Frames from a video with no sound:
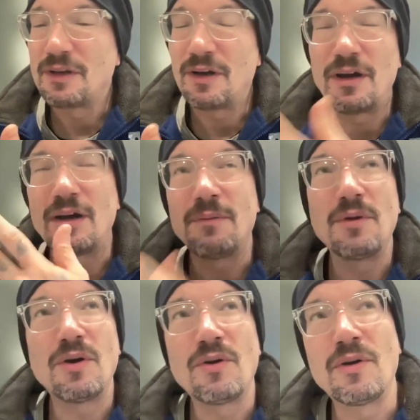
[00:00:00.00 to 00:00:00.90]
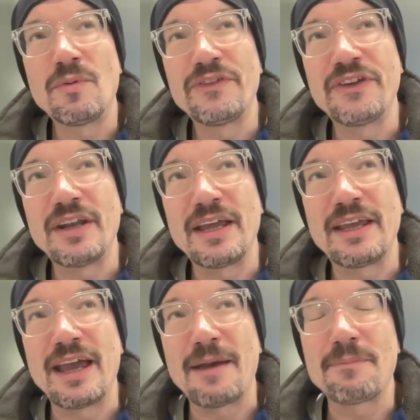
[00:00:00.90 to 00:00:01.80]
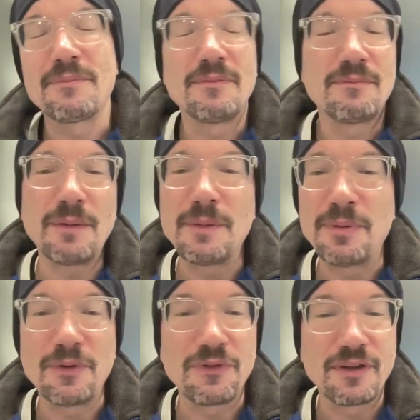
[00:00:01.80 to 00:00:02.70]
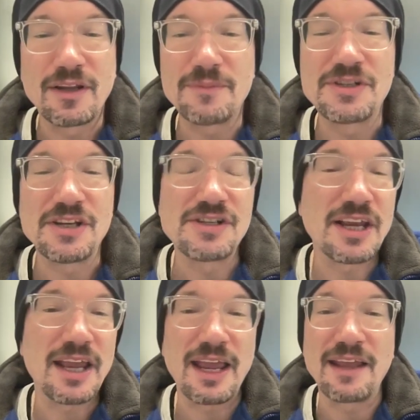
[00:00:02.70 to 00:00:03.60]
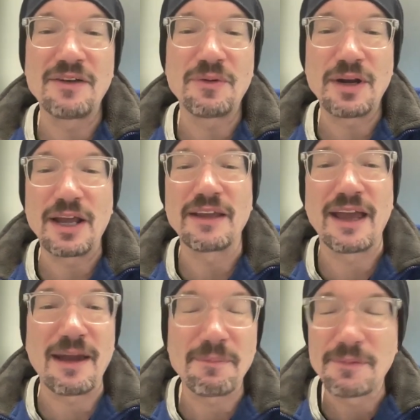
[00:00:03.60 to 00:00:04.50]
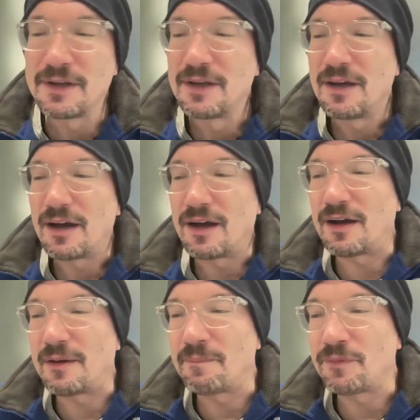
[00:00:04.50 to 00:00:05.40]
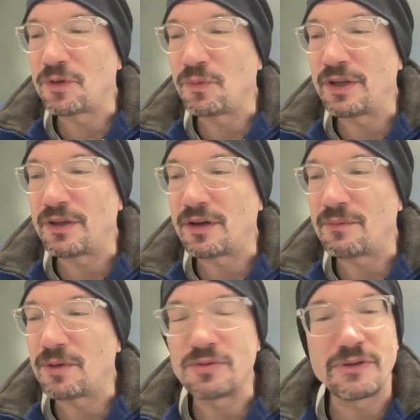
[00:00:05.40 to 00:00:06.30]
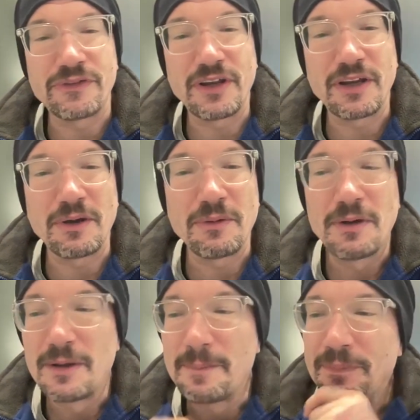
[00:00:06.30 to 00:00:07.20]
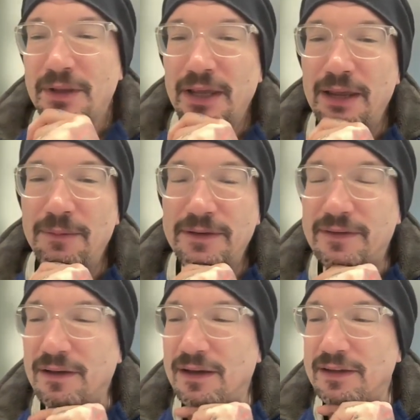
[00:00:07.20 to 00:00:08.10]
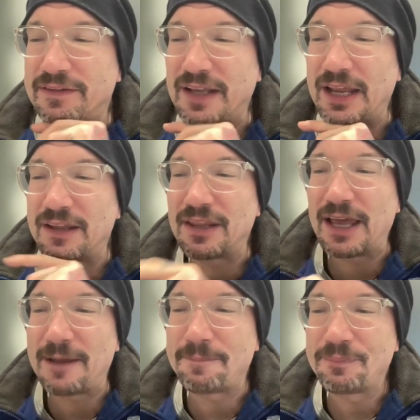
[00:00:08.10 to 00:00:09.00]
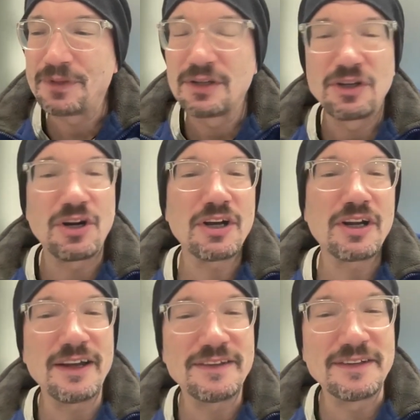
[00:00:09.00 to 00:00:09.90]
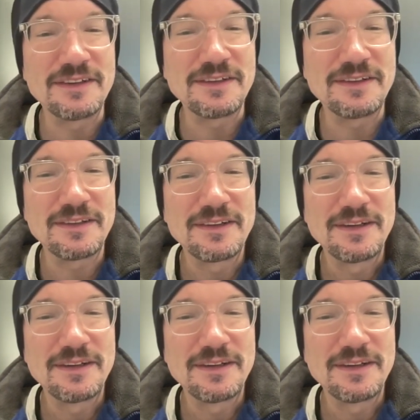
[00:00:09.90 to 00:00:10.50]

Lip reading: or was it Nightcap? Probably both, Club Shay Shay and or Nightcap, with Ocho Cinco. He was saying that Kirk Cousins